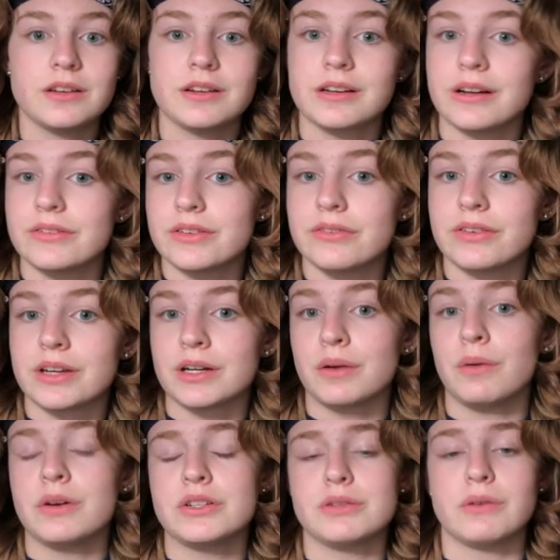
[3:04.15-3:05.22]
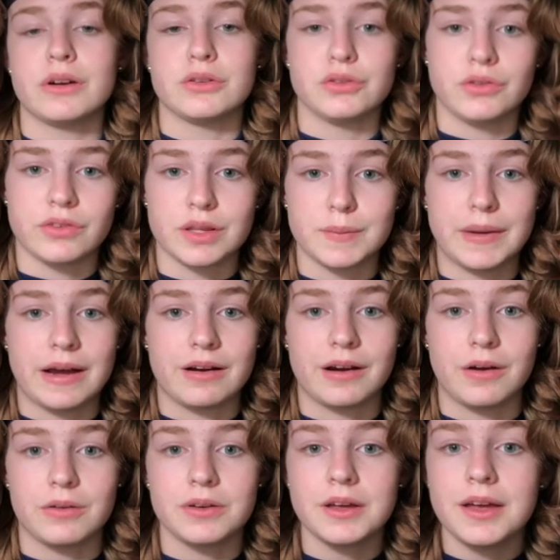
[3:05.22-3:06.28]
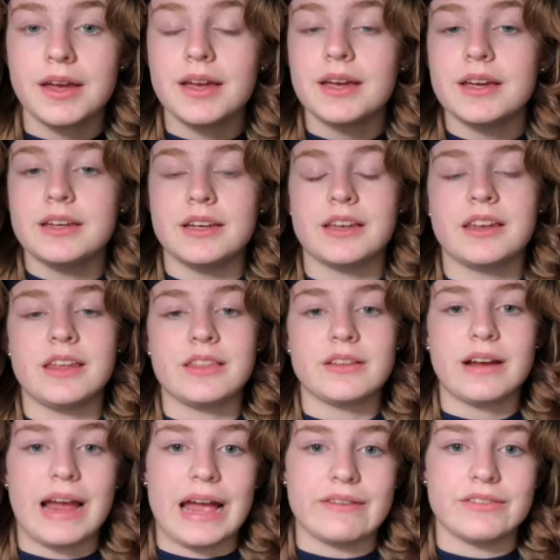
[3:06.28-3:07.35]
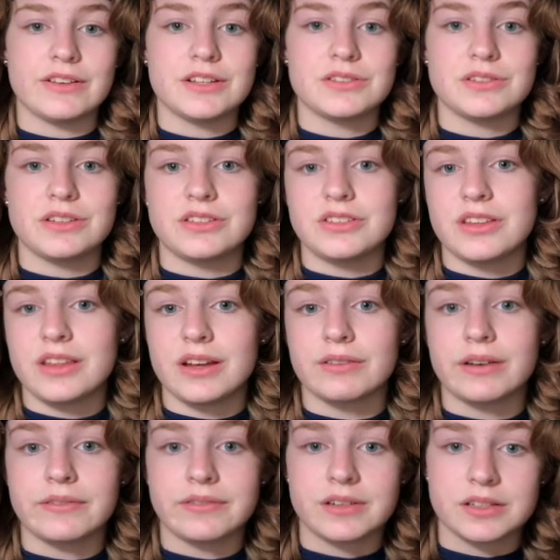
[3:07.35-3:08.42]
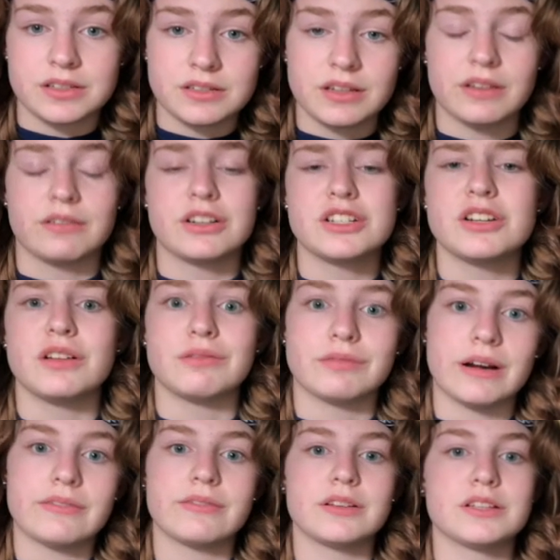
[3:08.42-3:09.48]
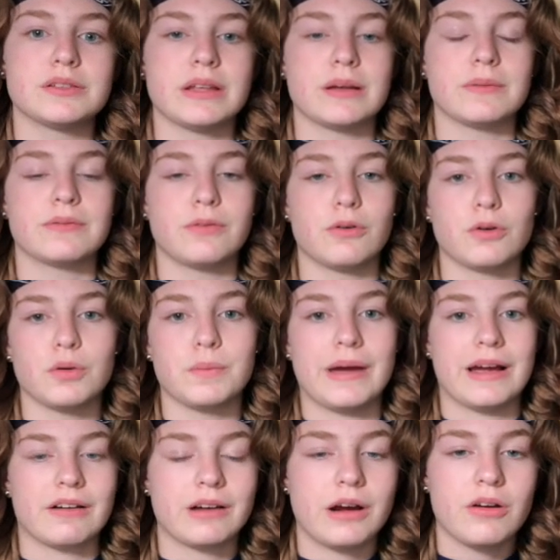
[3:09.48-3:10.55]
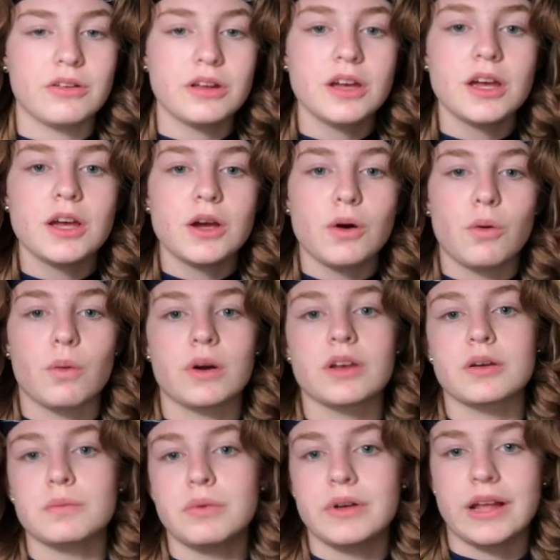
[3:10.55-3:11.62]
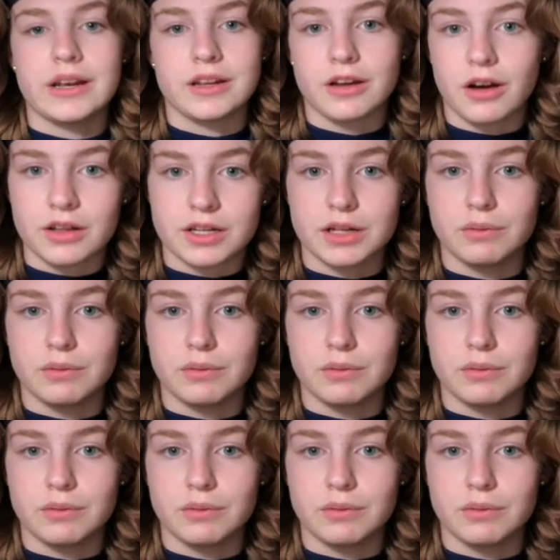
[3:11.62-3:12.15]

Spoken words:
you're going to have to figure out what you want to do for the background. You can either have it so you see the original reference like photo background, or you can put any color you